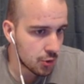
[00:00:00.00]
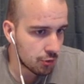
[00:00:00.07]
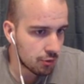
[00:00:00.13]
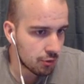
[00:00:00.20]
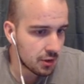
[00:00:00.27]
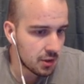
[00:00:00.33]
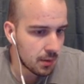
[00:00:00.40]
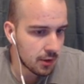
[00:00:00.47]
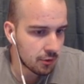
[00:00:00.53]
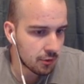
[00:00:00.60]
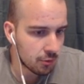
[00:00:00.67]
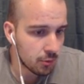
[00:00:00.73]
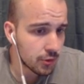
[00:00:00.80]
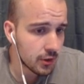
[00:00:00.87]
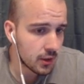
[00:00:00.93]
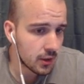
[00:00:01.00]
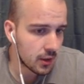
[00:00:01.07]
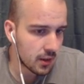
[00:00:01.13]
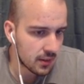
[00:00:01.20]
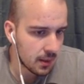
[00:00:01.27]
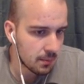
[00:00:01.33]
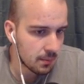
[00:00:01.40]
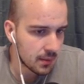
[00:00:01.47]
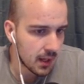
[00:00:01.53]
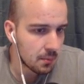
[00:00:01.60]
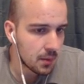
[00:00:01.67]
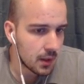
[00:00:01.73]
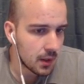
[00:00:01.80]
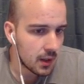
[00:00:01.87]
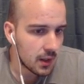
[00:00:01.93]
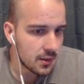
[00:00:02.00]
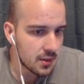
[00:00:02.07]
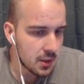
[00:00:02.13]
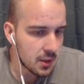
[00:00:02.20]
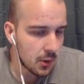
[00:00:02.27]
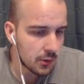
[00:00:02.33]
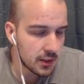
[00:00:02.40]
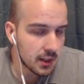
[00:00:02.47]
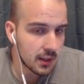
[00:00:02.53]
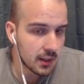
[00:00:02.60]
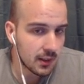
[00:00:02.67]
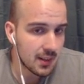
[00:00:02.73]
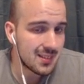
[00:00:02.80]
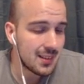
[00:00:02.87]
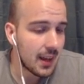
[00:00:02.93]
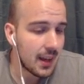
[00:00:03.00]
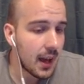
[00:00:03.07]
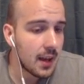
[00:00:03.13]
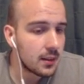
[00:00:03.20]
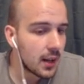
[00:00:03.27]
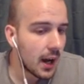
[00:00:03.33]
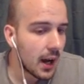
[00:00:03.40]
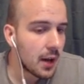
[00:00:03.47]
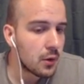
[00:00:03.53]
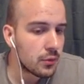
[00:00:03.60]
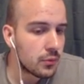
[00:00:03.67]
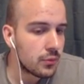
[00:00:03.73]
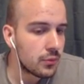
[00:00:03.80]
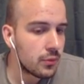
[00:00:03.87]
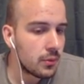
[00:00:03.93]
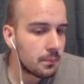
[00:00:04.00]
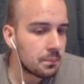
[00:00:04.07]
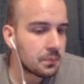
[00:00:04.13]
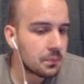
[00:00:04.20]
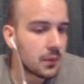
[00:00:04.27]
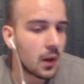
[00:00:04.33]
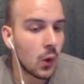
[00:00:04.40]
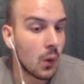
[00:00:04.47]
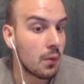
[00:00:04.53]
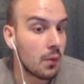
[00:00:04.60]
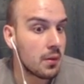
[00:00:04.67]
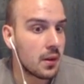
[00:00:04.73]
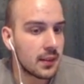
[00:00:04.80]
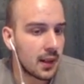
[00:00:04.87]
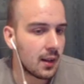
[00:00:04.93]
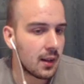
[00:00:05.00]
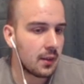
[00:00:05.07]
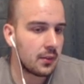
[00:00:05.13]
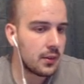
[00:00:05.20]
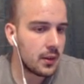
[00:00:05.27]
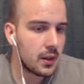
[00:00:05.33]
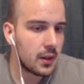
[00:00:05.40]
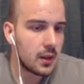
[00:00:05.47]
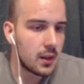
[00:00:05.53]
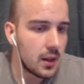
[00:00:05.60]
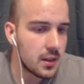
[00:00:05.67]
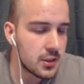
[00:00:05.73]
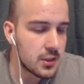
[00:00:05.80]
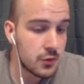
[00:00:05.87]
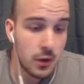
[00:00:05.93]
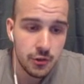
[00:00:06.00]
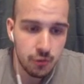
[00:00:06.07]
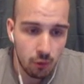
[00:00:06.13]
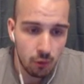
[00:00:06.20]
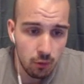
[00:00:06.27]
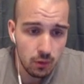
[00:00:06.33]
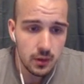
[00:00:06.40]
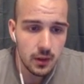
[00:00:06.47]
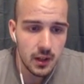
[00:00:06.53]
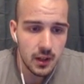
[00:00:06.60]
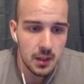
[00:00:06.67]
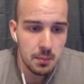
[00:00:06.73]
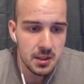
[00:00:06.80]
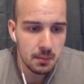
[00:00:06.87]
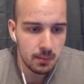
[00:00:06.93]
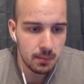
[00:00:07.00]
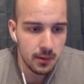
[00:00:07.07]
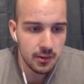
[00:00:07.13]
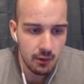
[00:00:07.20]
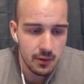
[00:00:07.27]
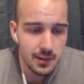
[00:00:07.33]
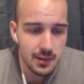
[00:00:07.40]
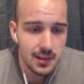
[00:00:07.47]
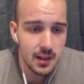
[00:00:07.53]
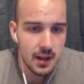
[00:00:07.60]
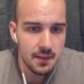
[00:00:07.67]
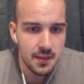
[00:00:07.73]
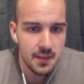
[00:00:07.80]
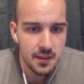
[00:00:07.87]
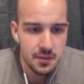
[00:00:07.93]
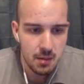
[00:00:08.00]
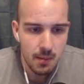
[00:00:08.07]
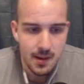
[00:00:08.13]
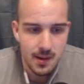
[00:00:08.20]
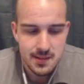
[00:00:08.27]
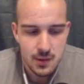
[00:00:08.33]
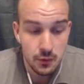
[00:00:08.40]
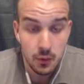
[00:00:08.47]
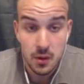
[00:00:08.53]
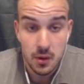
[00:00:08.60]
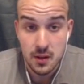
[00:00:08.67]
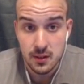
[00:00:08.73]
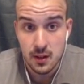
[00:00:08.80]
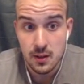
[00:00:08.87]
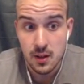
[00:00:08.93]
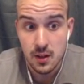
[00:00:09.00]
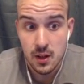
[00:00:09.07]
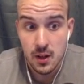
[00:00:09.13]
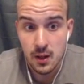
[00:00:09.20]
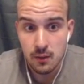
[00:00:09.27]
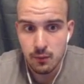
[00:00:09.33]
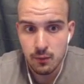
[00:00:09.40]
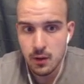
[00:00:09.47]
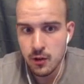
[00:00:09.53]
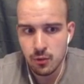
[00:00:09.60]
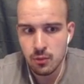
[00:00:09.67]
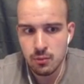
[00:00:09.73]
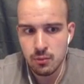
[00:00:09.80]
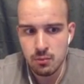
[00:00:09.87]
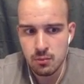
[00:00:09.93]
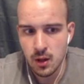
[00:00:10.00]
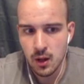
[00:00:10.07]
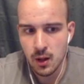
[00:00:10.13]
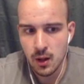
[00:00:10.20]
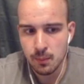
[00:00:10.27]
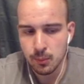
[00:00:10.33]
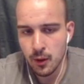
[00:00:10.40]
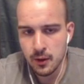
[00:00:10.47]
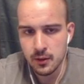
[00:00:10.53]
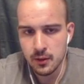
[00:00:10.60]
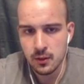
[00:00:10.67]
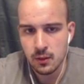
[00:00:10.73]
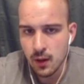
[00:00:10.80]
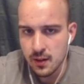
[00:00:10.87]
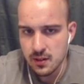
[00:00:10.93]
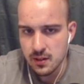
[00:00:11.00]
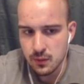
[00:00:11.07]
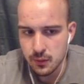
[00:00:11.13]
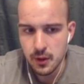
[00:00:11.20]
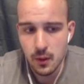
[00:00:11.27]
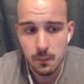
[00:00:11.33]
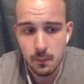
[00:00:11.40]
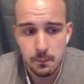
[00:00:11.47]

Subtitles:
3 DPS runes, and at the same time, Trio Seeker, that's the end kind of Covenant talent, is very strong in Mythic Plus currently, and I tested it myself. You're gonna see it very soon uploaded as a video,